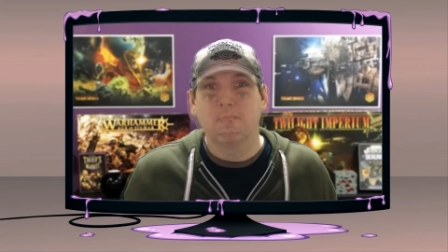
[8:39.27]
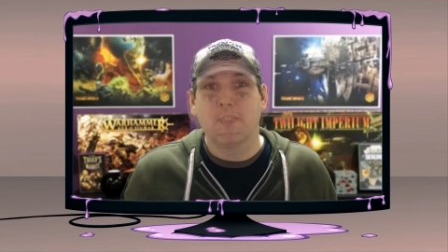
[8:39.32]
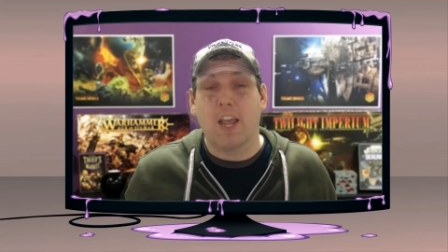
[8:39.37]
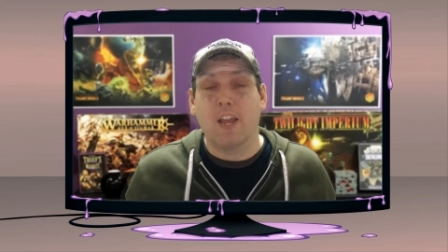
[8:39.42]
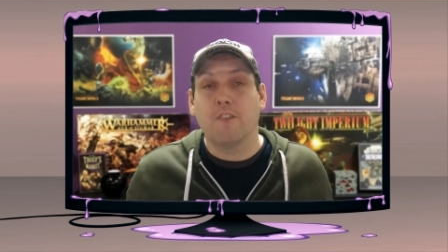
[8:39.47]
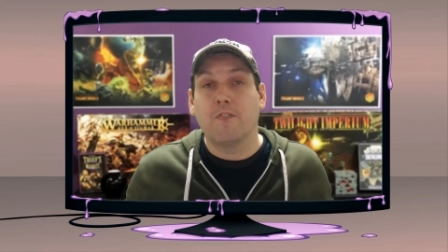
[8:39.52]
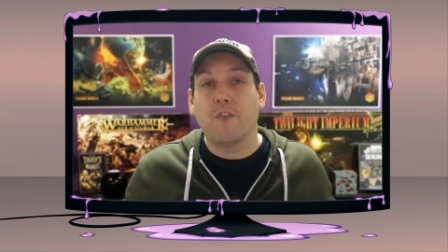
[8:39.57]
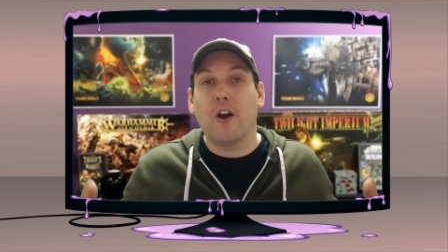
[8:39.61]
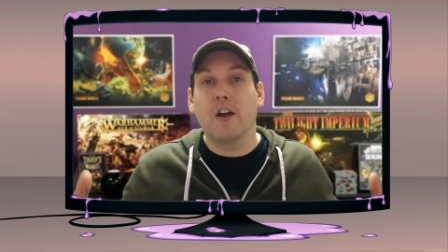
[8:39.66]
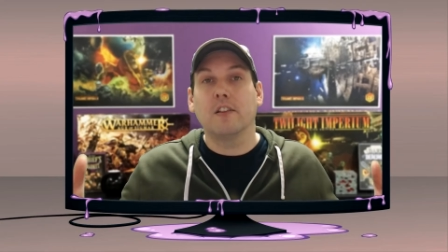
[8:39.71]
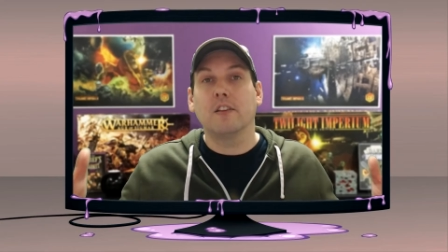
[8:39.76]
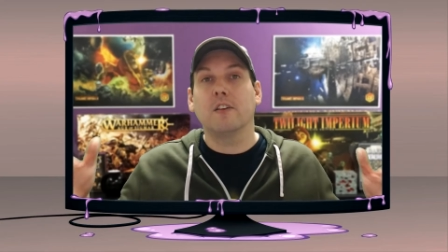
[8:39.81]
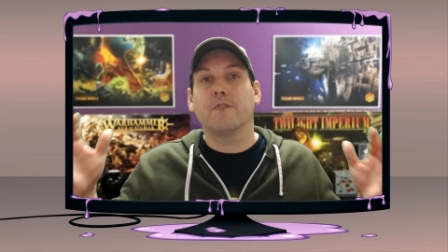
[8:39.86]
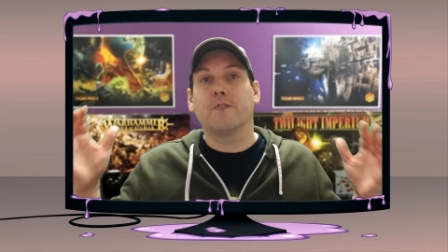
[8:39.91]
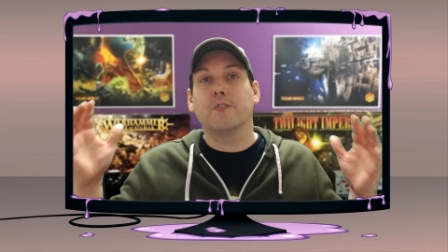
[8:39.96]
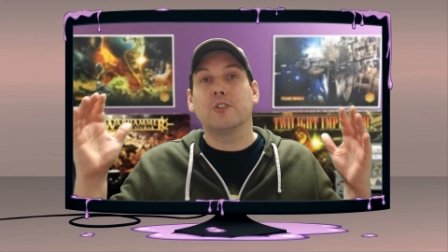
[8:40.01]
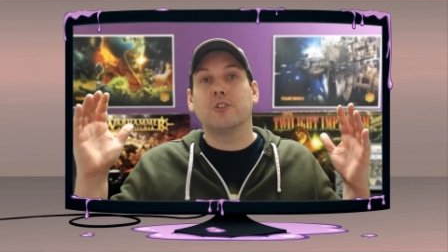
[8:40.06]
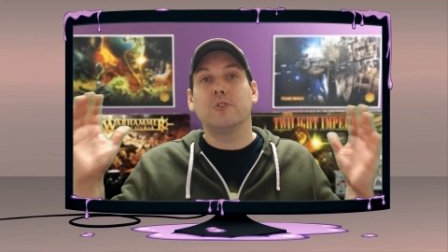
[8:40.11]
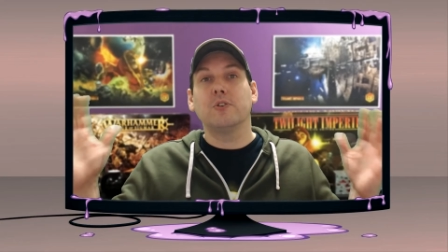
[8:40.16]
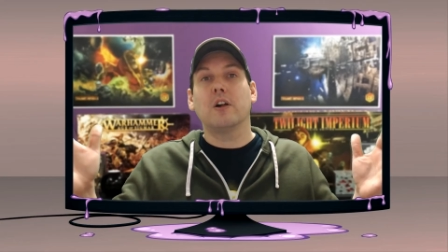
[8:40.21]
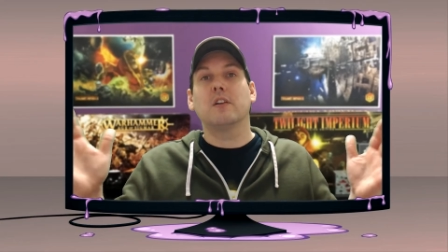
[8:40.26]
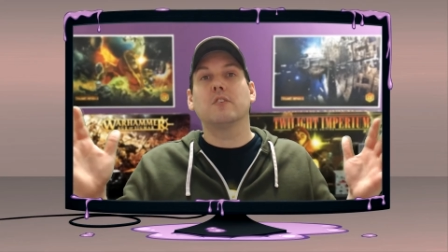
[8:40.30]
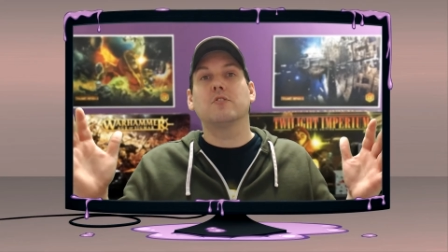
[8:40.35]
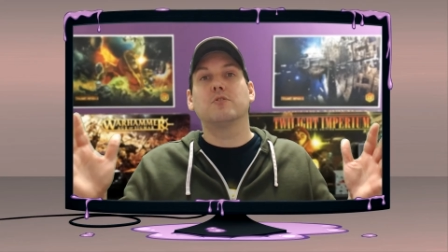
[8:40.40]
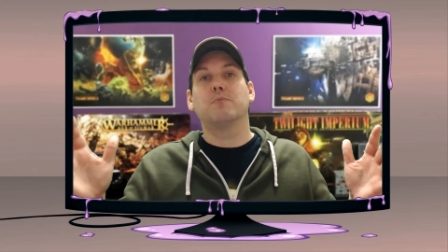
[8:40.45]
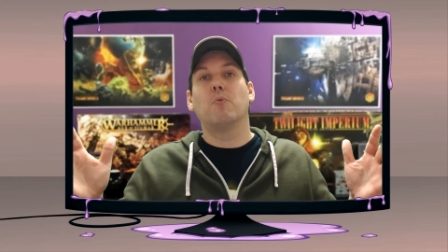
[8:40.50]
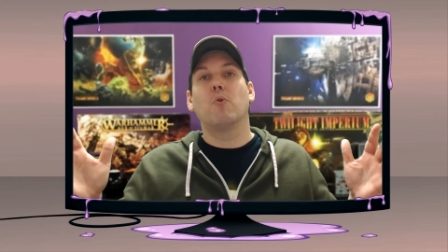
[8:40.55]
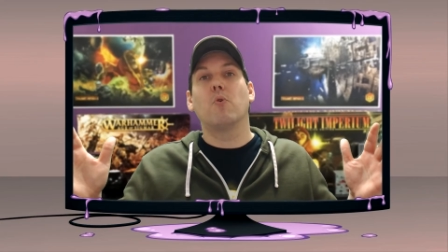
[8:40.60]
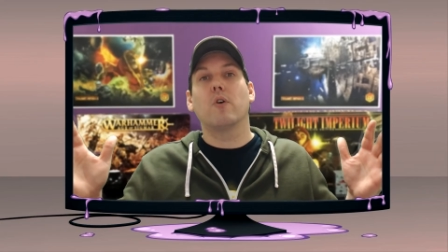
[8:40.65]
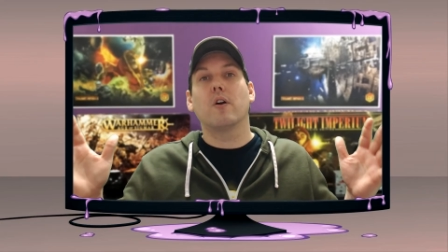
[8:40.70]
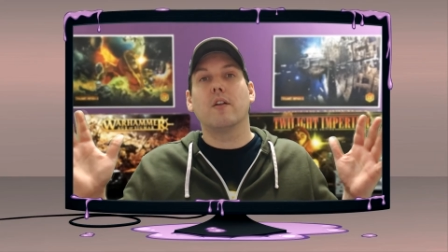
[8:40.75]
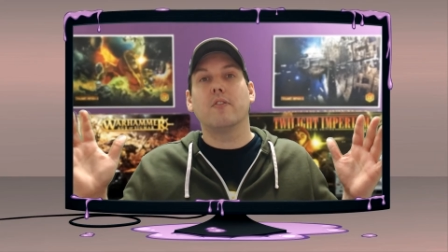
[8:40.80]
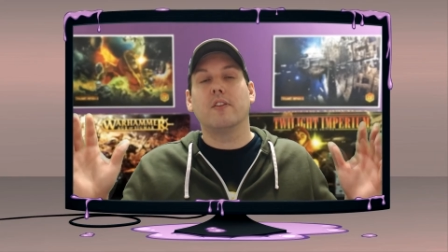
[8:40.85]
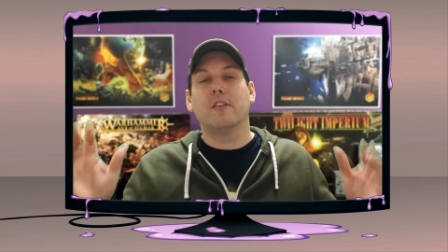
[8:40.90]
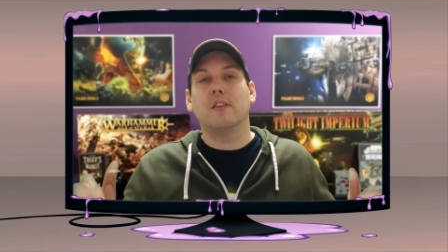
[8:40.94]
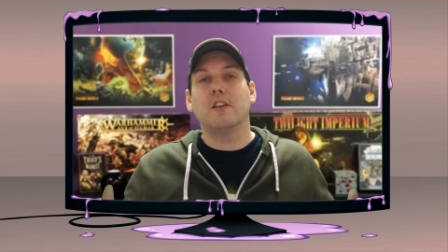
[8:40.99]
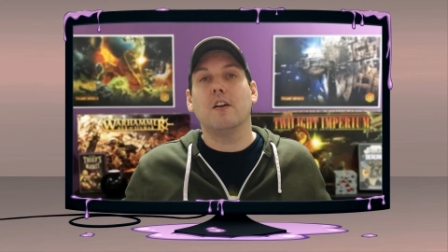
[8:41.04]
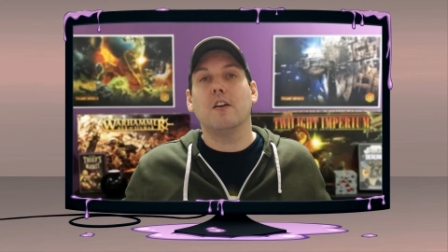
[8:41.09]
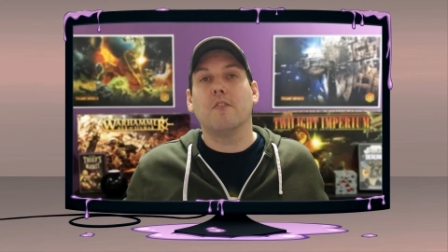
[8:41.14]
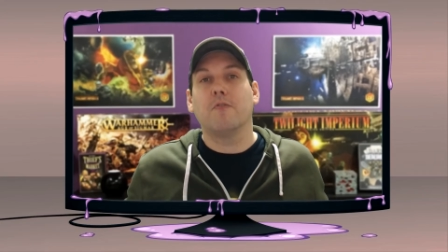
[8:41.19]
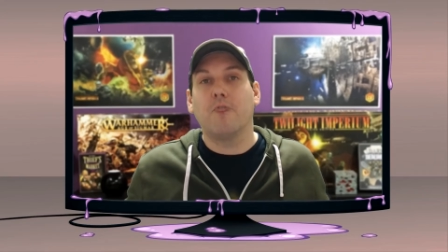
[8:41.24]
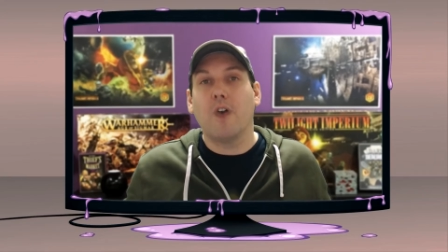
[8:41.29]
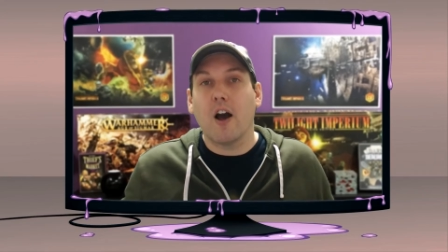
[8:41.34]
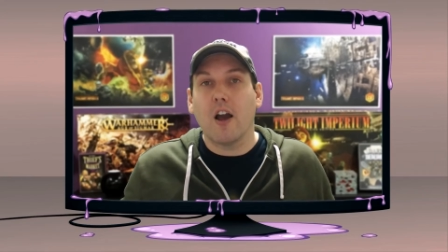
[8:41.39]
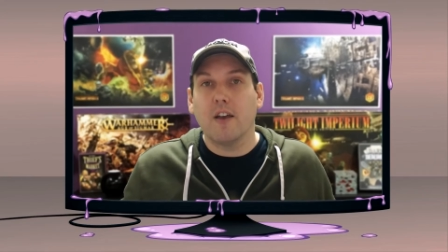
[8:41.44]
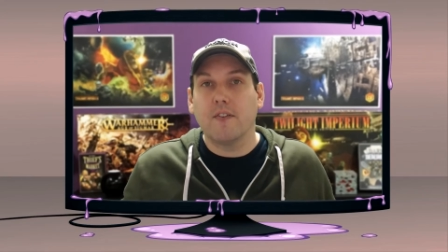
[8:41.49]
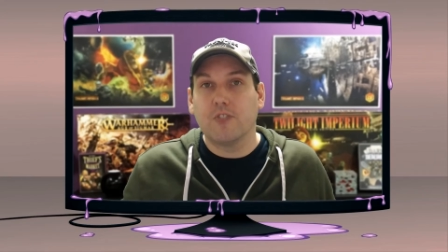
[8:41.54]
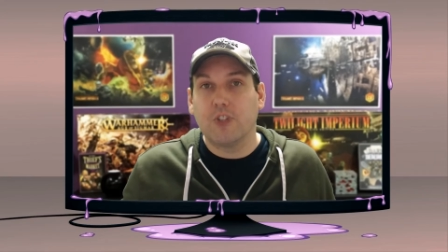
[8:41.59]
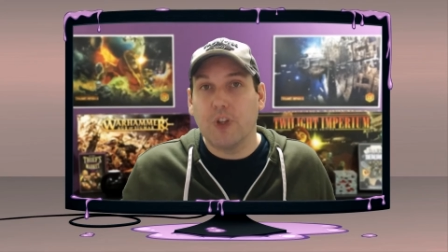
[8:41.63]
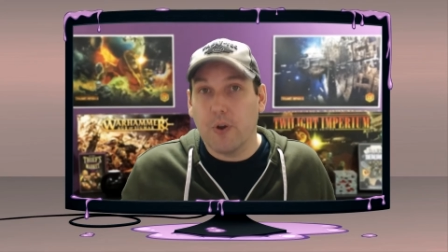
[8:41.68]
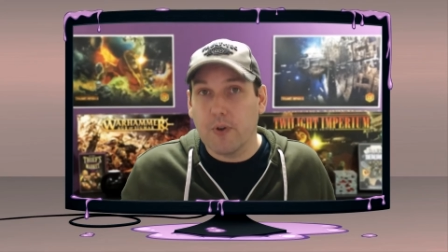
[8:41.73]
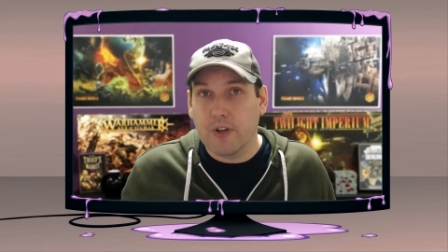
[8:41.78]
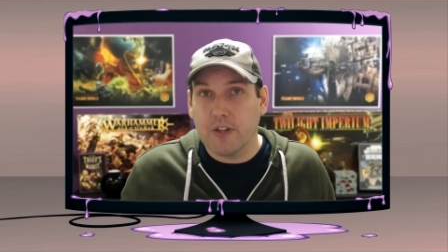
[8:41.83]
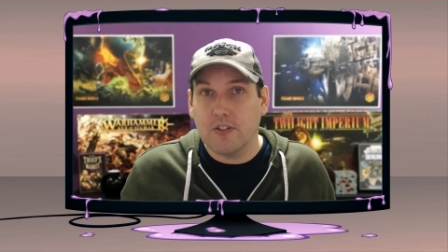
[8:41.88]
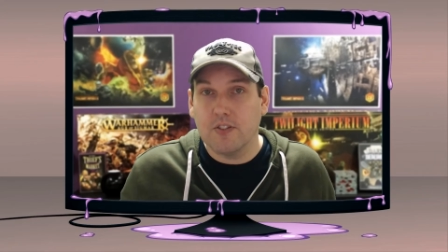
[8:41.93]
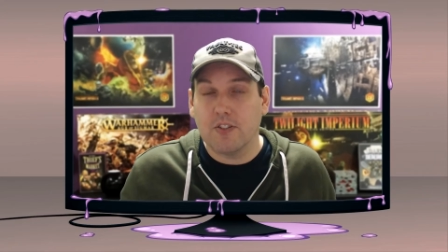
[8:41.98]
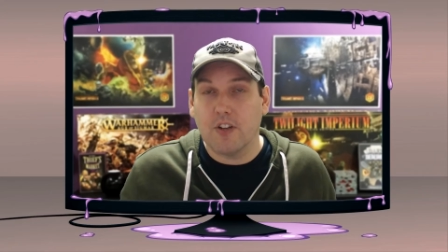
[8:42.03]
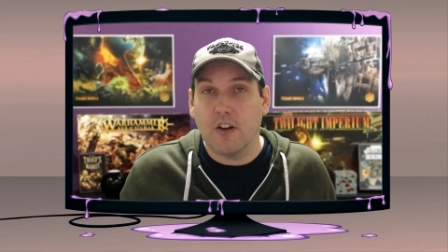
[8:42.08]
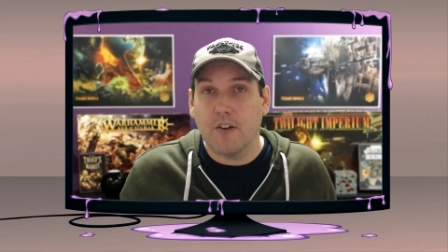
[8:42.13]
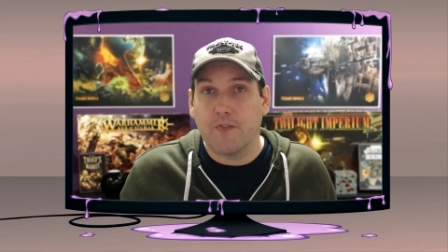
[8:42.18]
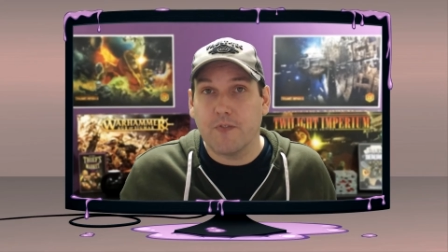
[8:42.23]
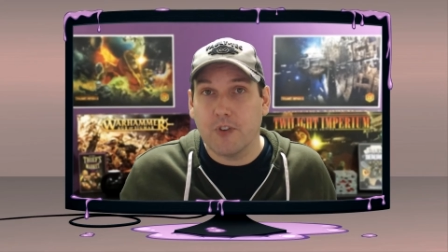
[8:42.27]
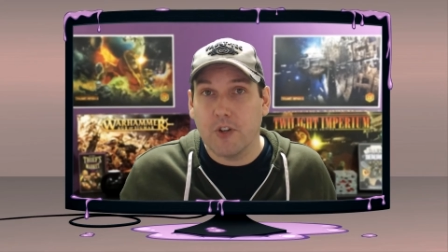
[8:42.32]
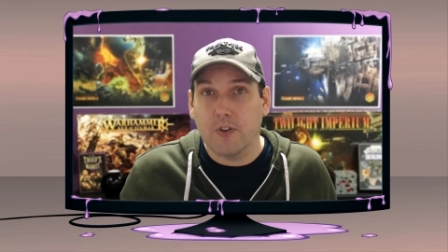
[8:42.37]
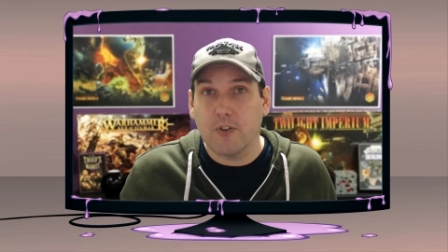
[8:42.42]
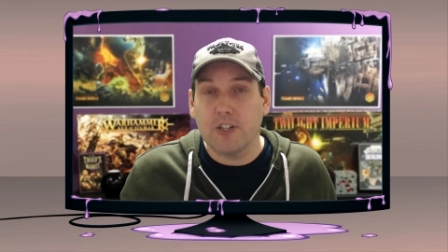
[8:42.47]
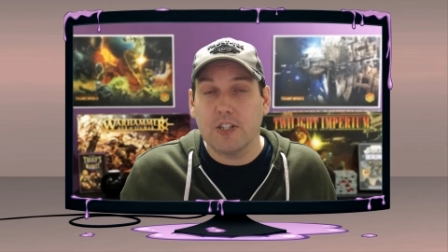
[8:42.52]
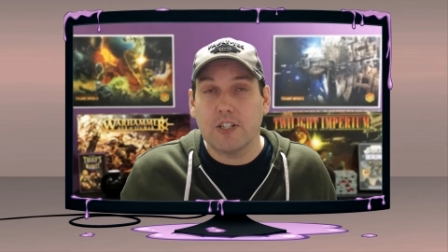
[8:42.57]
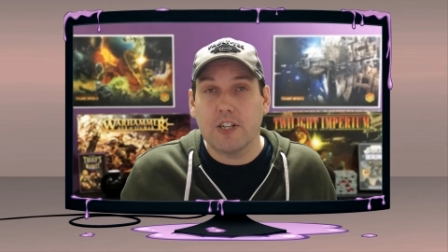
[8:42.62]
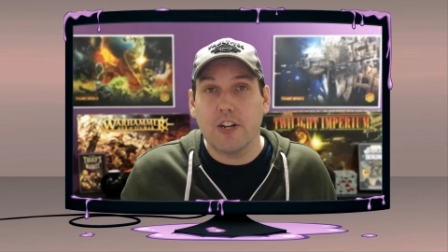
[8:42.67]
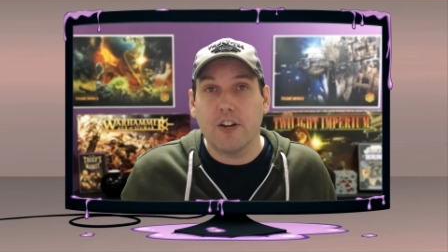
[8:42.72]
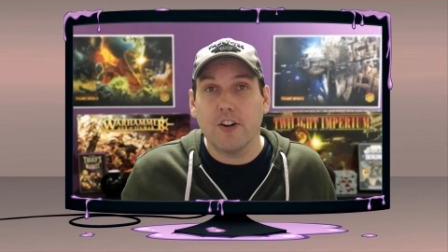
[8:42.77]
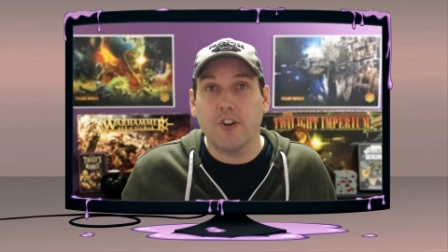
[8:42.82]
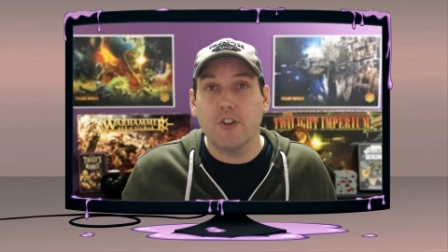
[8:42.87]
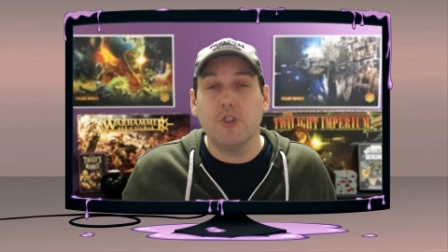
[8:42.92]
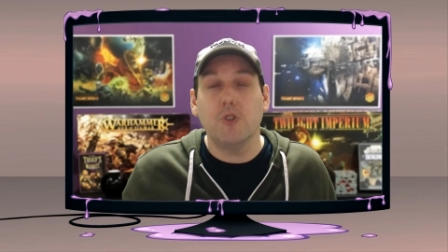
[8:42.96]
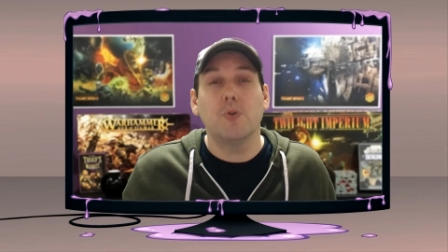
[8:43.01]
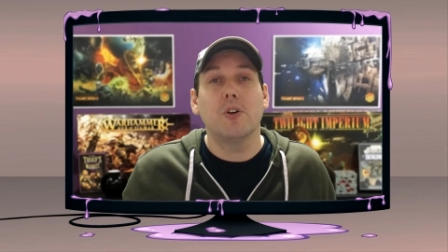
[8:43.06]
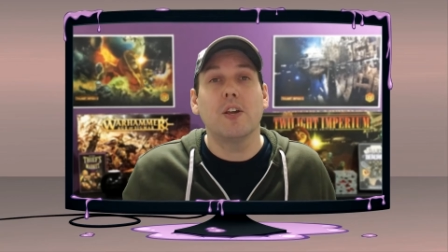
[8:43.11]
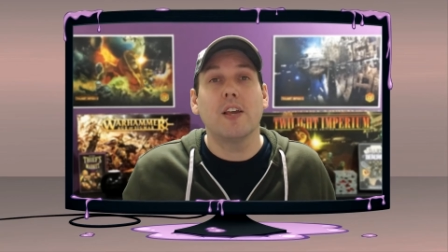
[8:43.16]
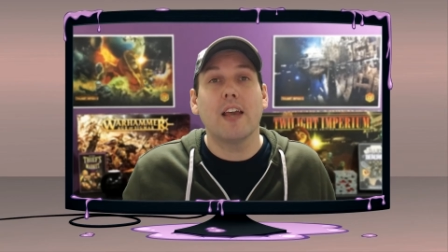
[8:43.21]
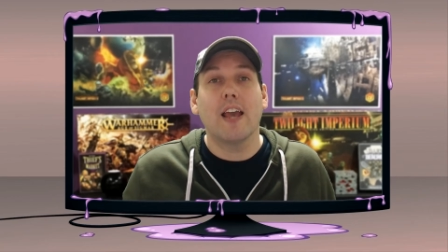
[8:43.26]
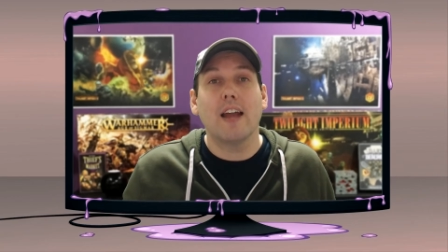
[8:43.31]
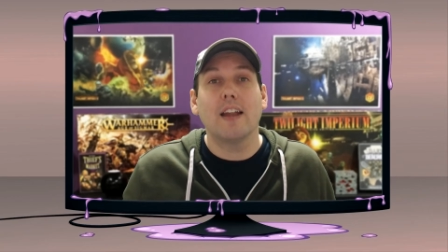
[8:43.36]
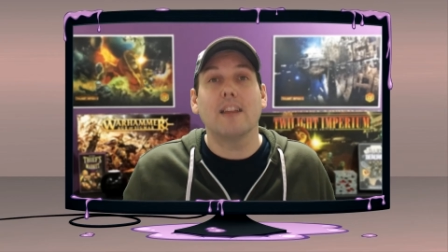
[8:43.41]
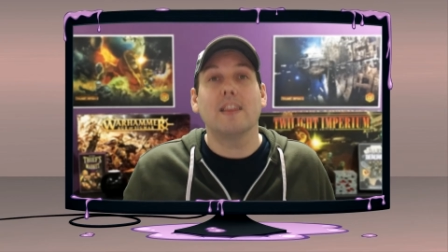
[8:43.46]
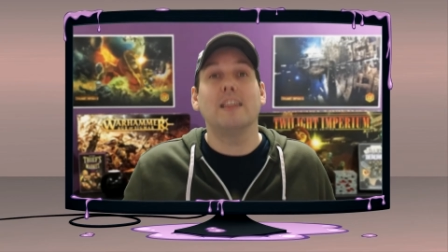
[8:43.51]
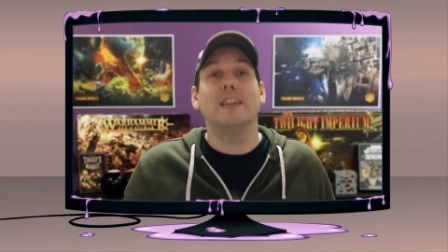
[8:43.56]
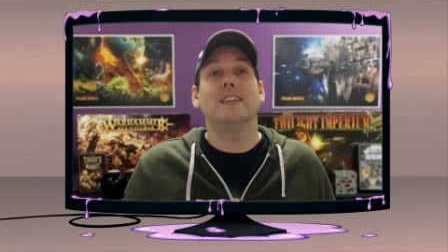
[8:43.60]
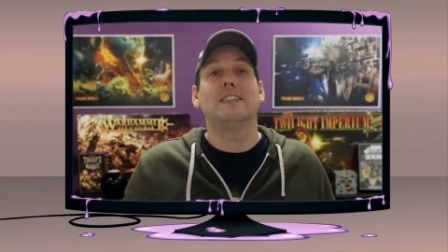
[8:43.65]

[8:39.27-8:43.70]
And finally, for two dollars more than the five Tokens of Fury tier, you can get the